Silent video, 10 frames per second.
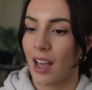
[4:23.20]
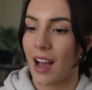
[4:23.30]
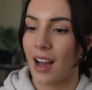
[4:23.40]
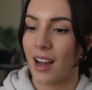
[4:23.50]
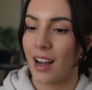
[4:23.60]

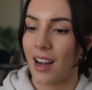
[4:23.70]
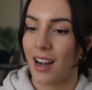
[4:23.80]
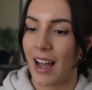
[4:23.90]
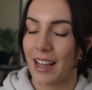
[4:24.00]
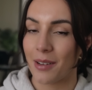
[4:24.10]

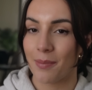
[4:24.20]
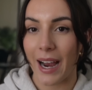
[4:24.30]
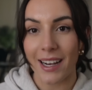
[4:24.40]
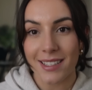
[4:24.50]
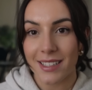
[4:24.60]
uh, and
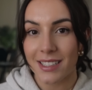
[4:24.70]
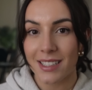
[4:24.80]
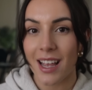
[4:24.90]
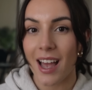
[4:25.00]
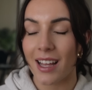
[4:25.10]

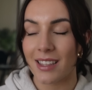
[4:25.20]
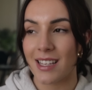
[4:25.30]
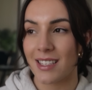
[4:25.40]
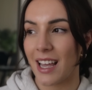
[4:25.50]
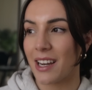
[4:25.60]
comparison, and
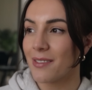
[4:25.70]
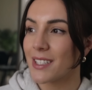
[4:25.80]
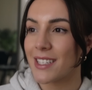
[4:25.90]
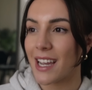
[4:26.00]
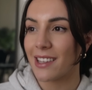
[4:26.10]
that's kind of
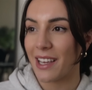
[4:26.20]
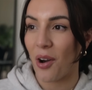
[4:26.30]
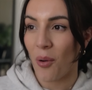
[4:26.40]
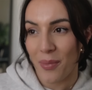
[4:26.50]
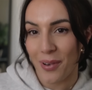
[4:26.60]
a deadly
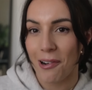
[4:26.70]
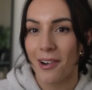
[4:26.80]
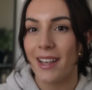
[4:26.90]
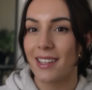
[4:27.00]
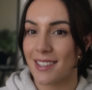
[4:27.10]

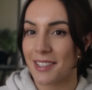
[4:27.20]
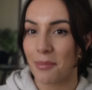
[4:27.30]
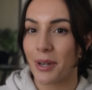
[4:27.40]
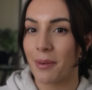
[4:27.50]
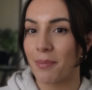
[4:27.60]
combo in
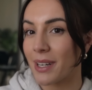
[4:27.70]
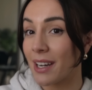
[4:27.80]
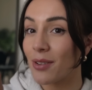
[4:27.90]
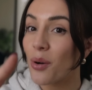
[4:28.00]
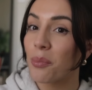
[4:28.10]
summer, but
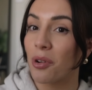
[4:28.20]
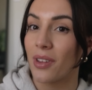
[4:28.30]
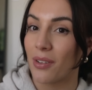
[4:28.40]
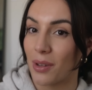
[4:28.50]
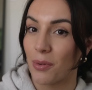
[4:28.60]
I know I'm not
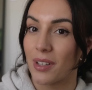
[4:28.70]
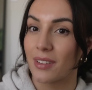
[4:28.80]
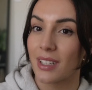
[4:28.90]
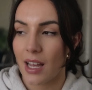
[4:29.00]
the only one.